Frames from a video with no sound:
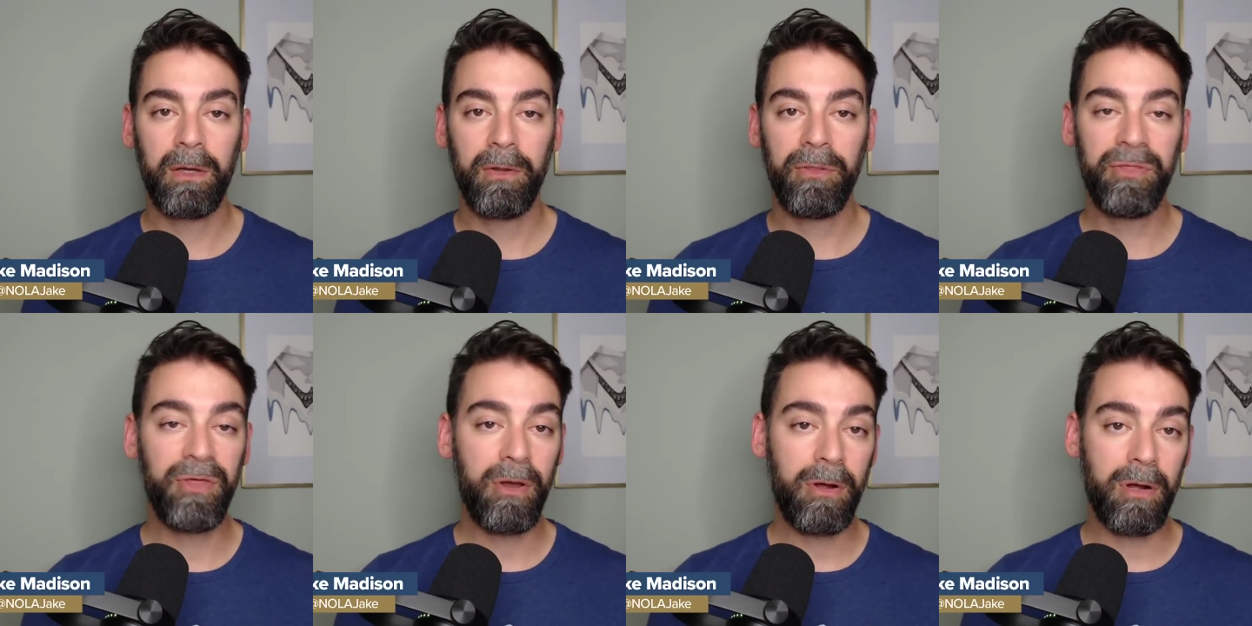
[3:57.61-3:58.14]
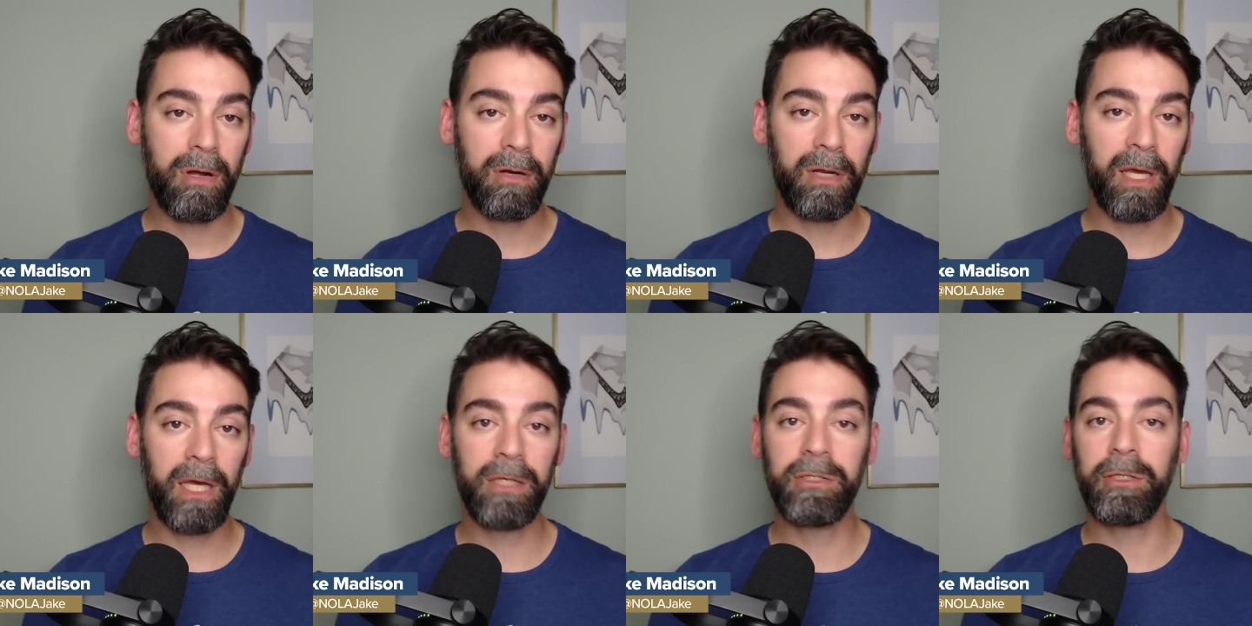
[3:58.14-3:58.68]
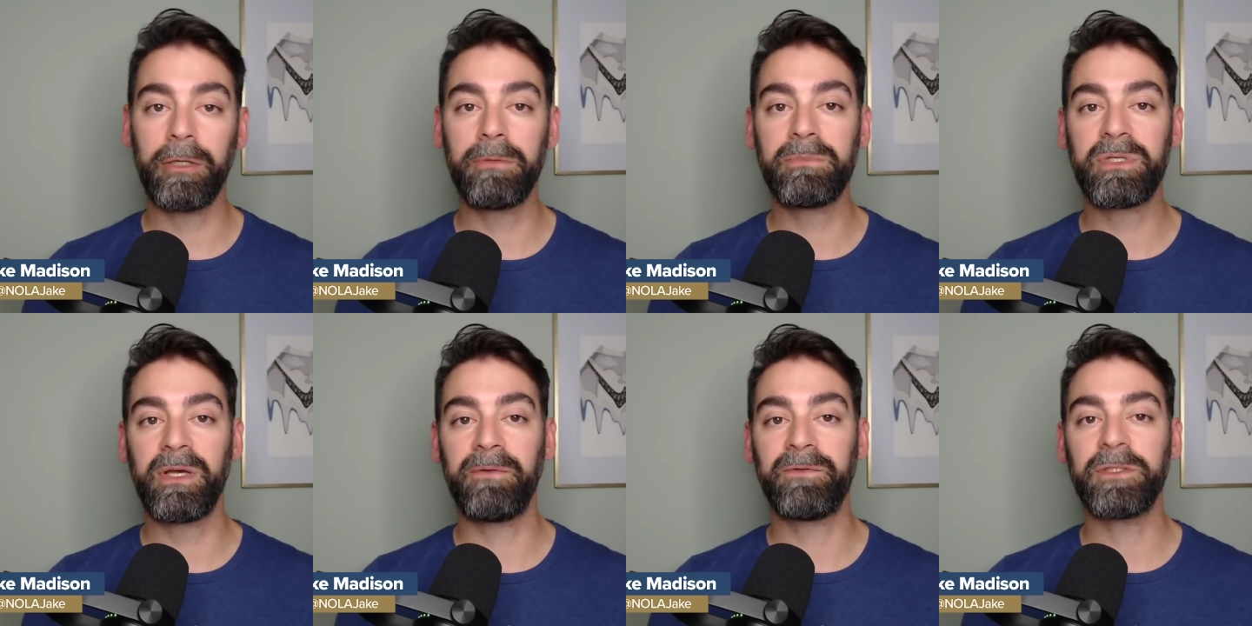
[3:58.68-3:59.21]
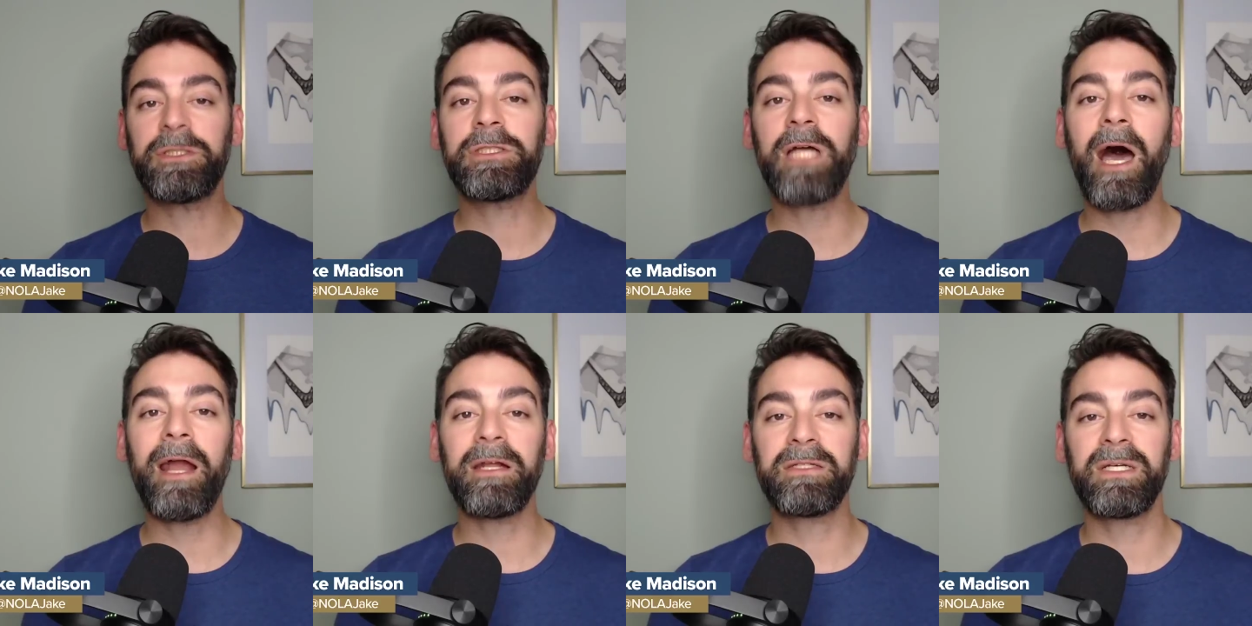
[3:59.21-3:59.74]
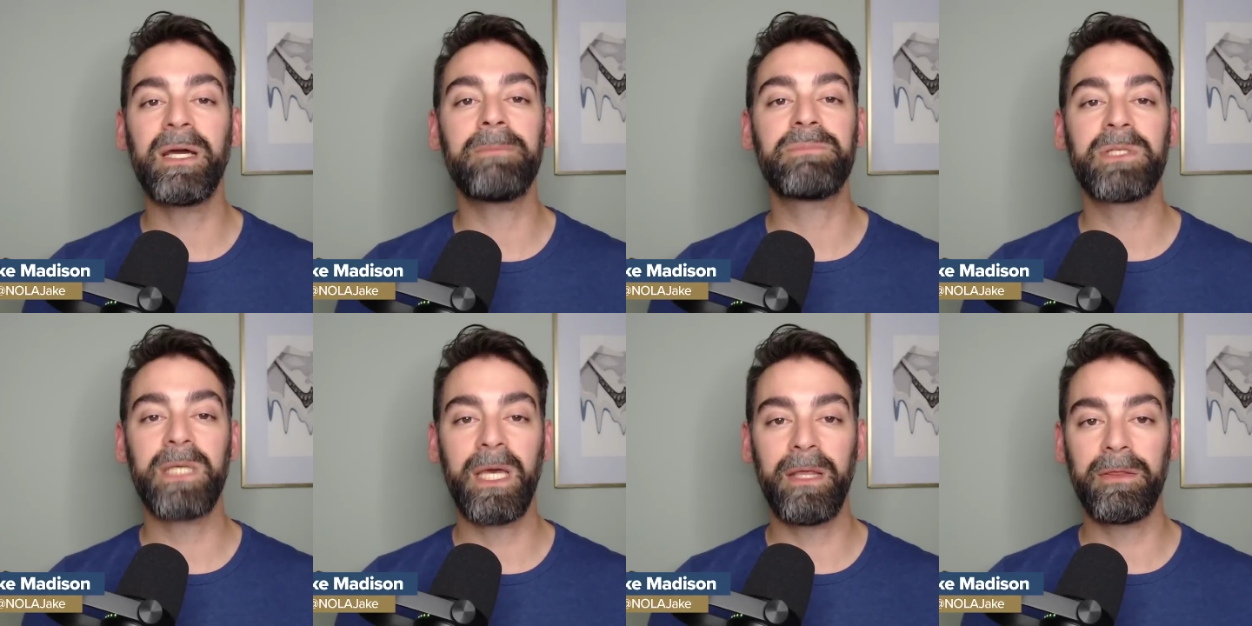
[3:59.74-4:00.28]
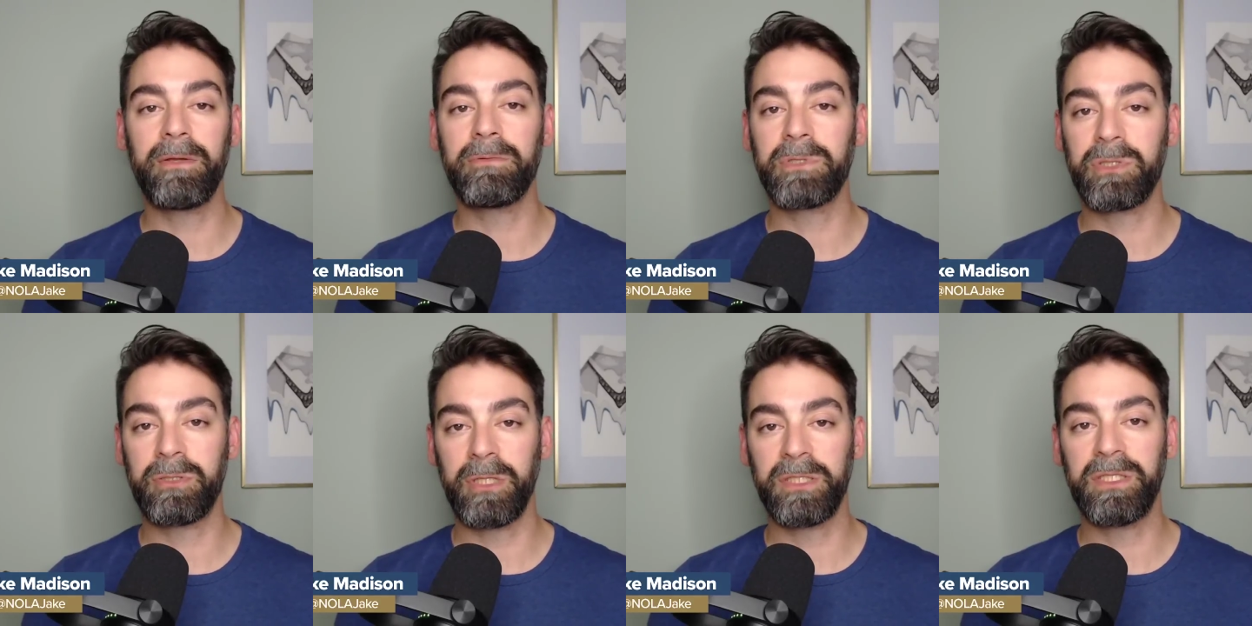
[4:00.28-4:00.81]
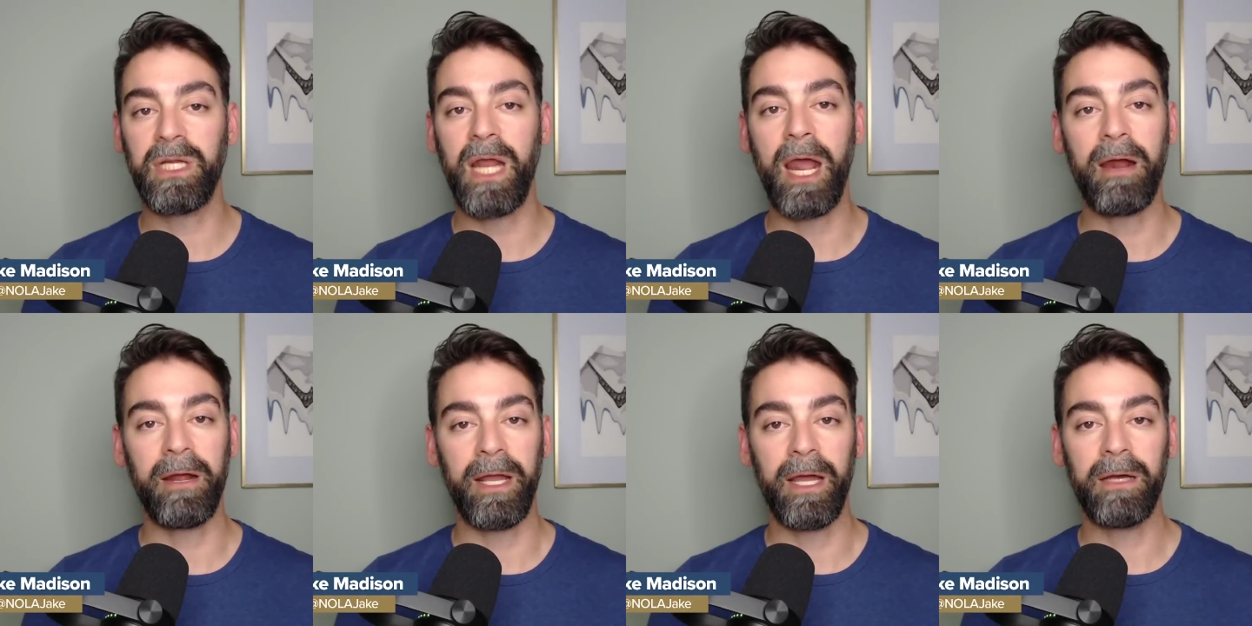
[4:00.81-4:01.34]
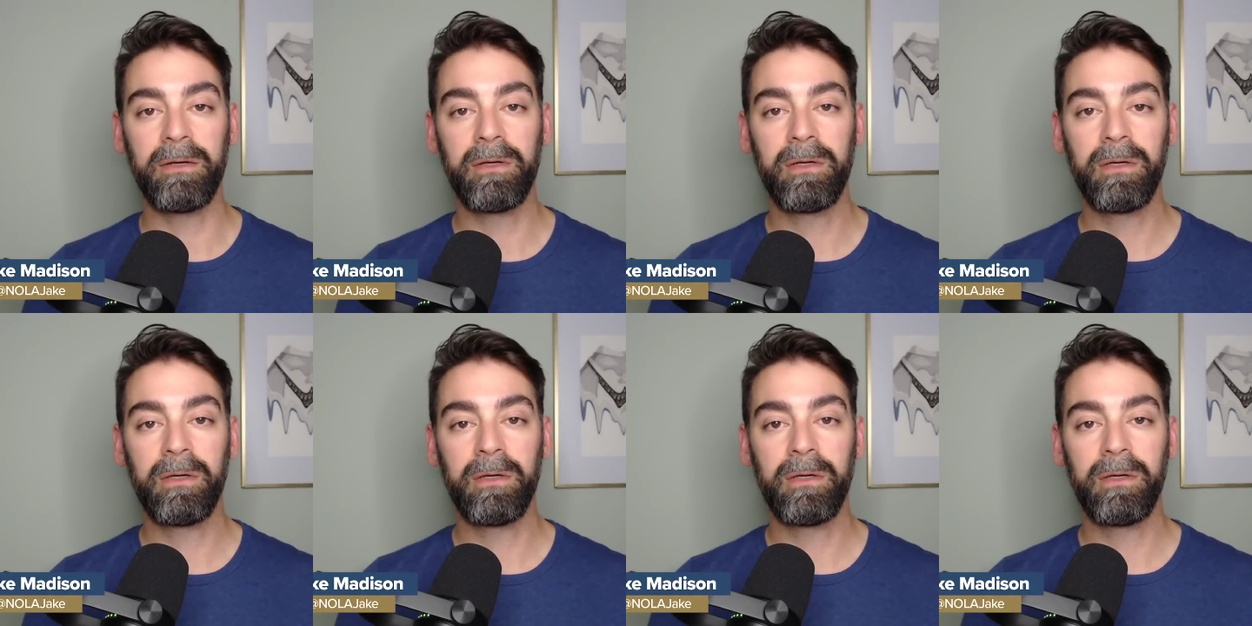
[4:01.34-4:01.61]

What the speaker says: third in terms of shot attempts in the restricted area.